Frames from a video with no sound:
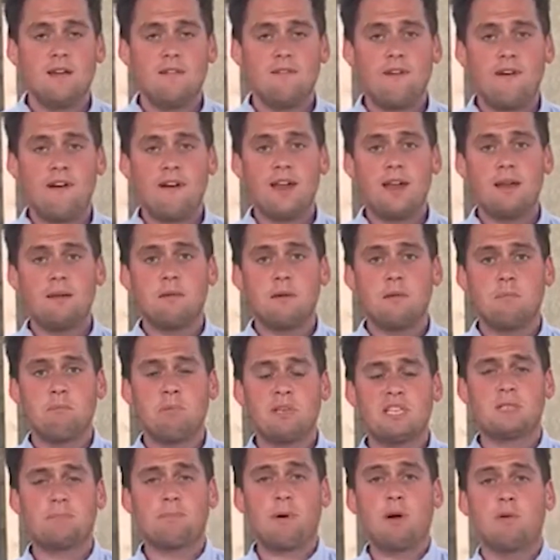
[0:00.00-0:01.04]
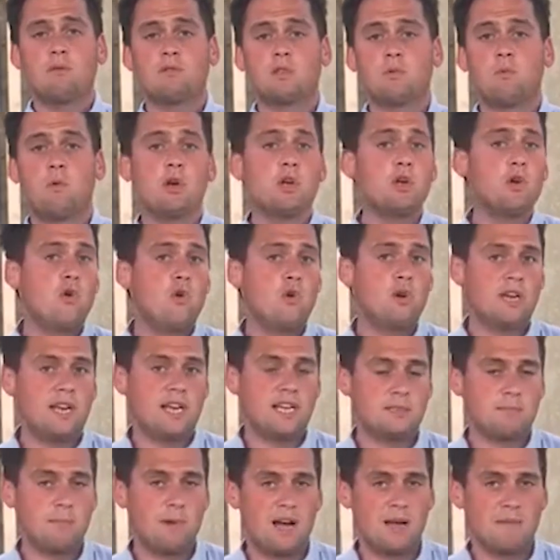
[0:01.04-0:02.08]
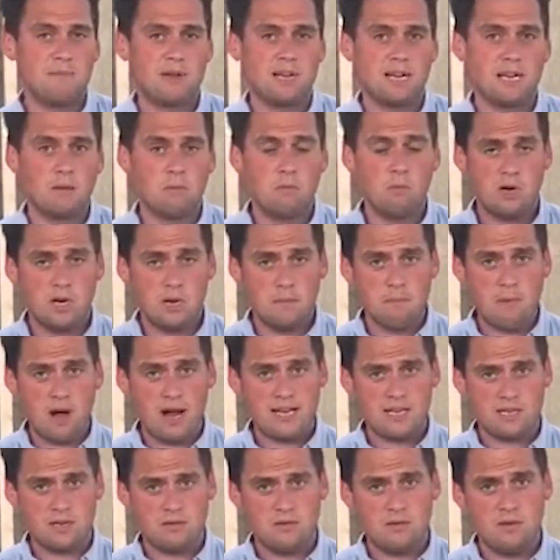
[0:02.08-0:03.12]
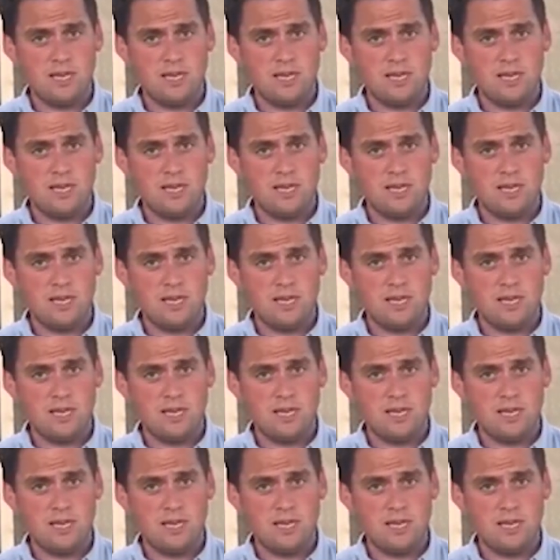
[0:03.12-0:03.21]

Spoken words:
very bespoke to what your needs might be. What you might do